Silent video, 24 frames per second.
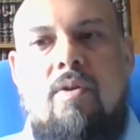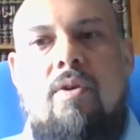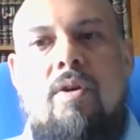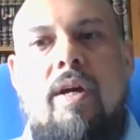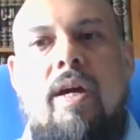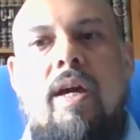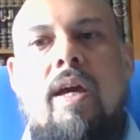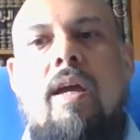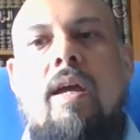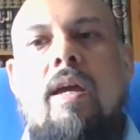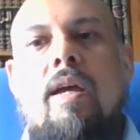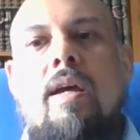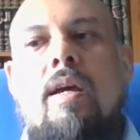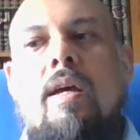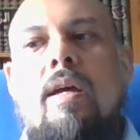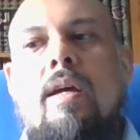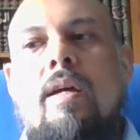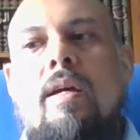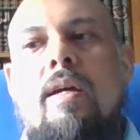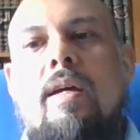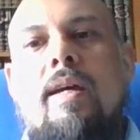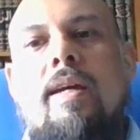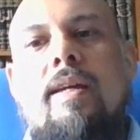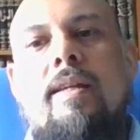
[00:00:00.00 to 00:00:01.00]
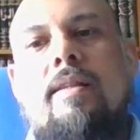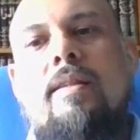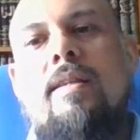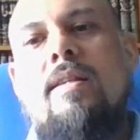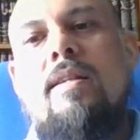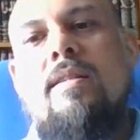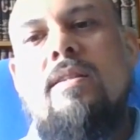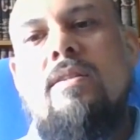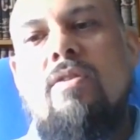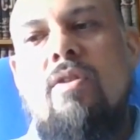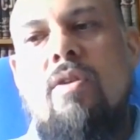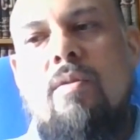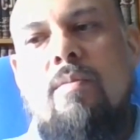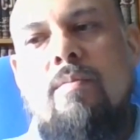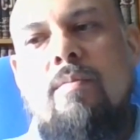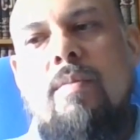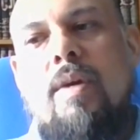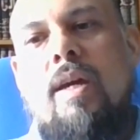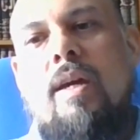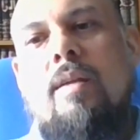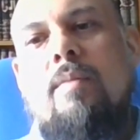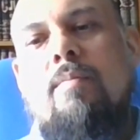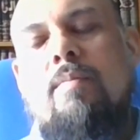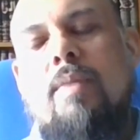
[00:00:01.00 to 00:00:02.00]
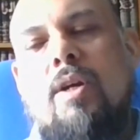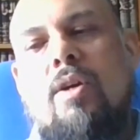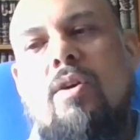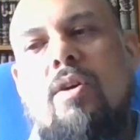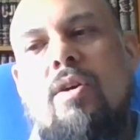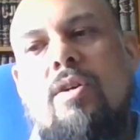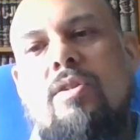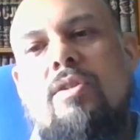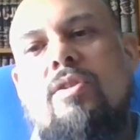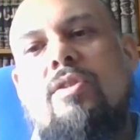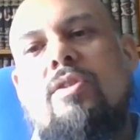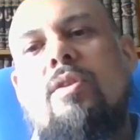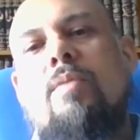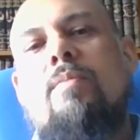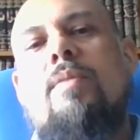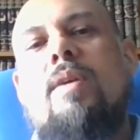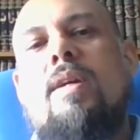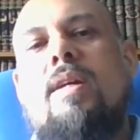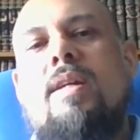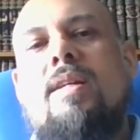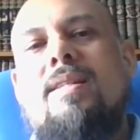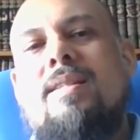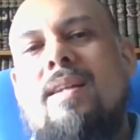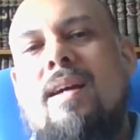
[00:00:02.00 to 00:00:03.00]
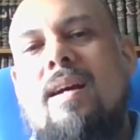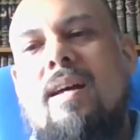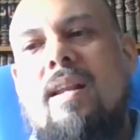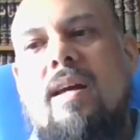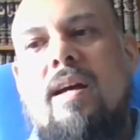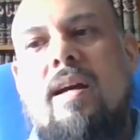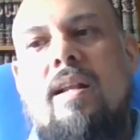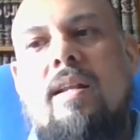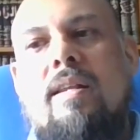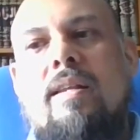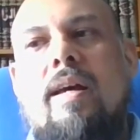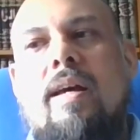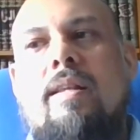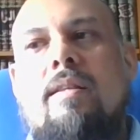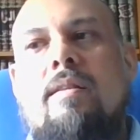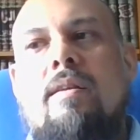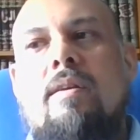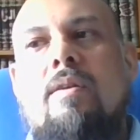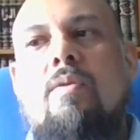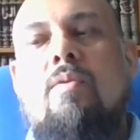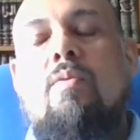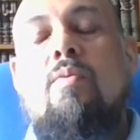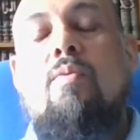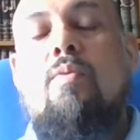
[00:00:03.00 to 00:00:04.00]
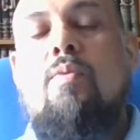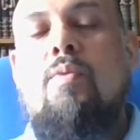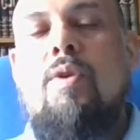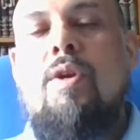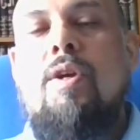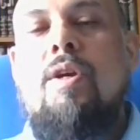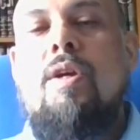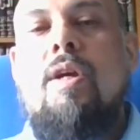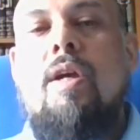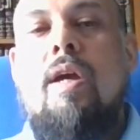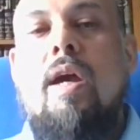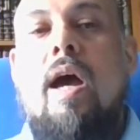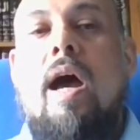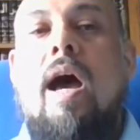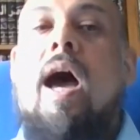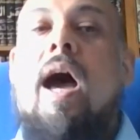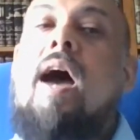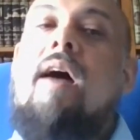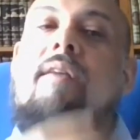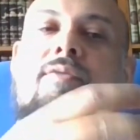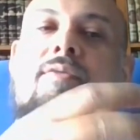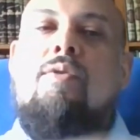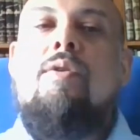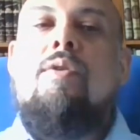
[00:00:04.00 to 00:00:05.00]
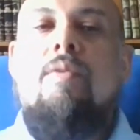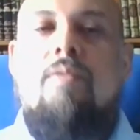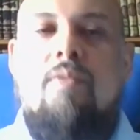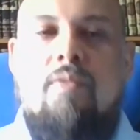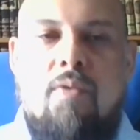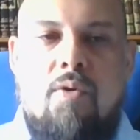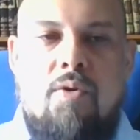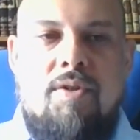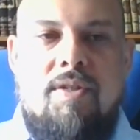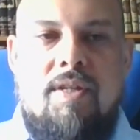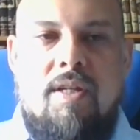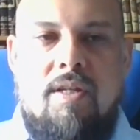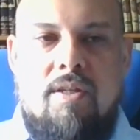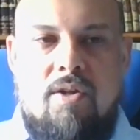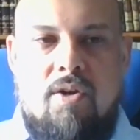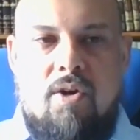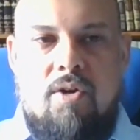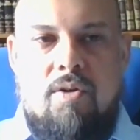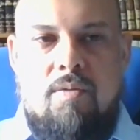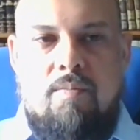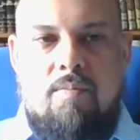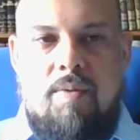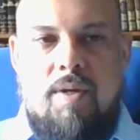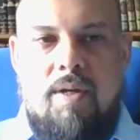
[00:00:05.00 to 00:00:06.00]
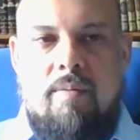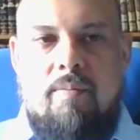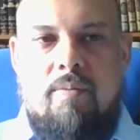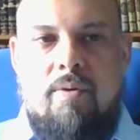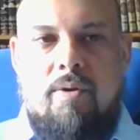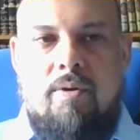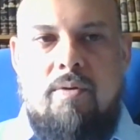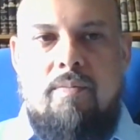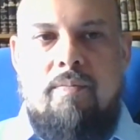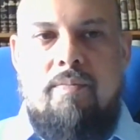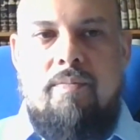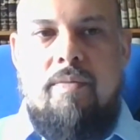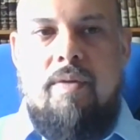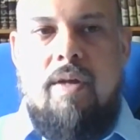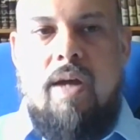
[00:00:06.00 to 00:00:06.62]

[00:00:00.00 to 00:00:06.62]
Okay? It does not mean because something is halal that we have to enforce it on people.